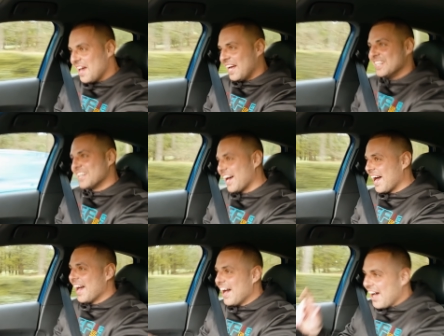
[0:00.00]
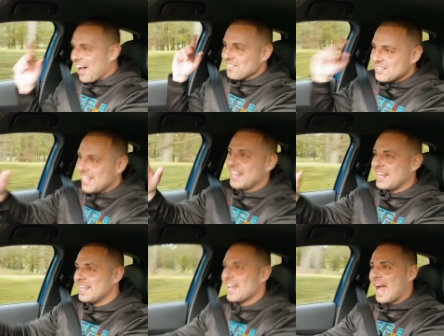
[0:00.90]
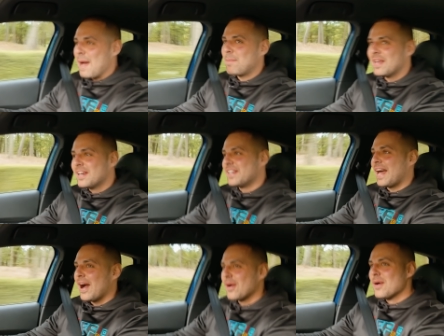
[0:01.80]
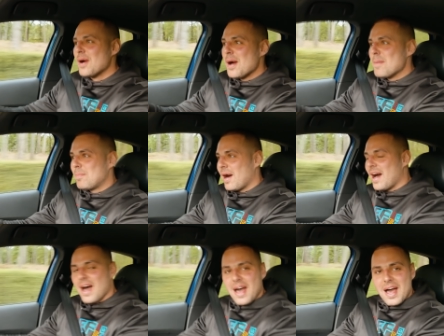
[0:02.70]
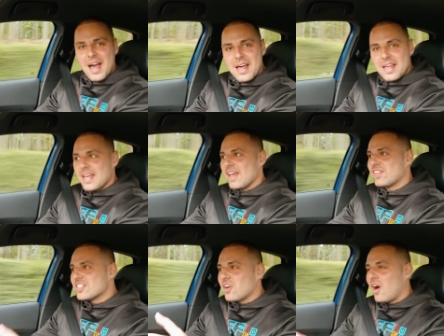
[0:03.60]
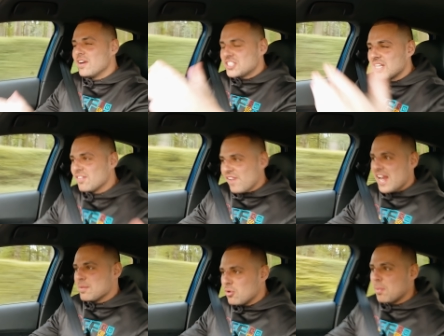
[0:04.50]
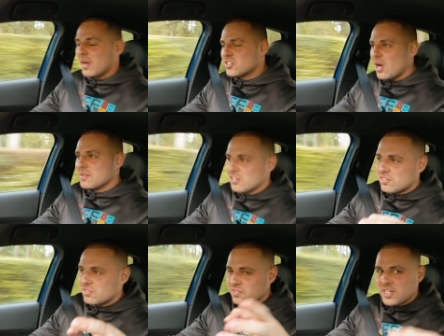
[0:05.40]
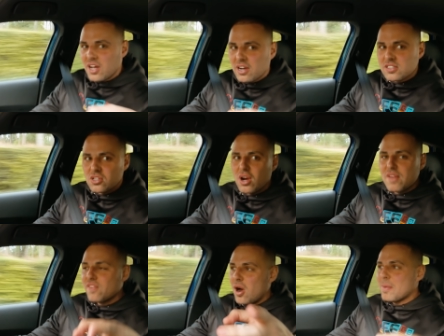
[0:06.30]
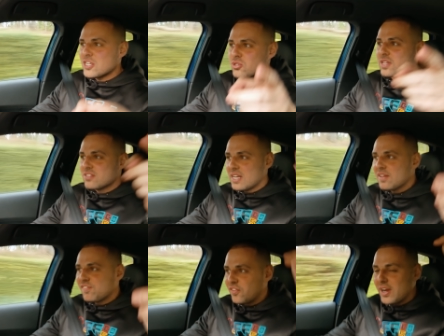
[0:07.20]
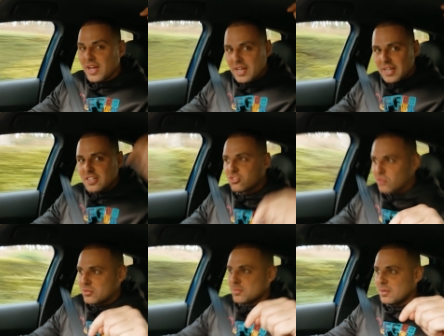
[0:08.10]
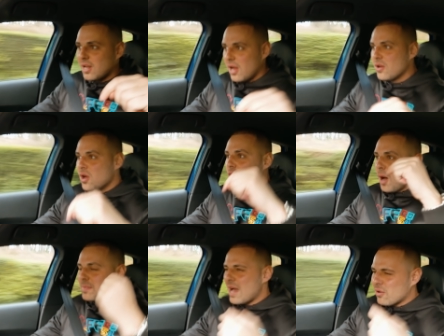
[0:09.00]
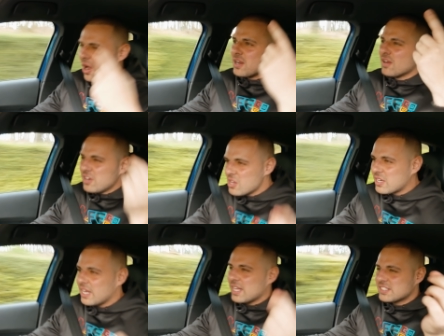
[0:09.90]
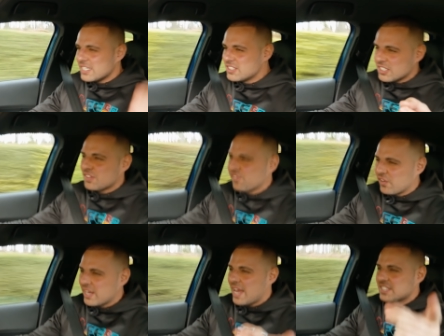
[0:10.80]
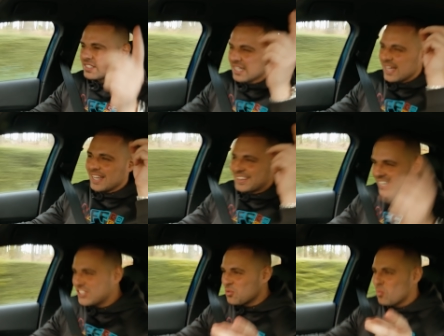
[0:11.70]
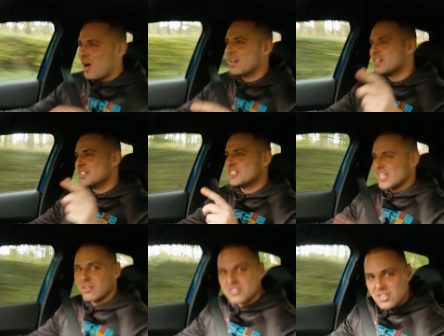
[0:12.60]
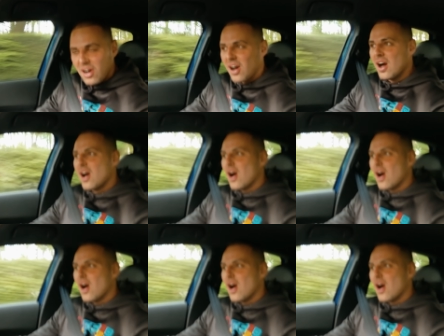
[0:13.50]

and uh, I'm nearly at Binca now. But uh, if this car is still available by the time this video goes live, I'll make sure there's a link for it in the description below. I'm now going to look at a C63S Edition 1 series car.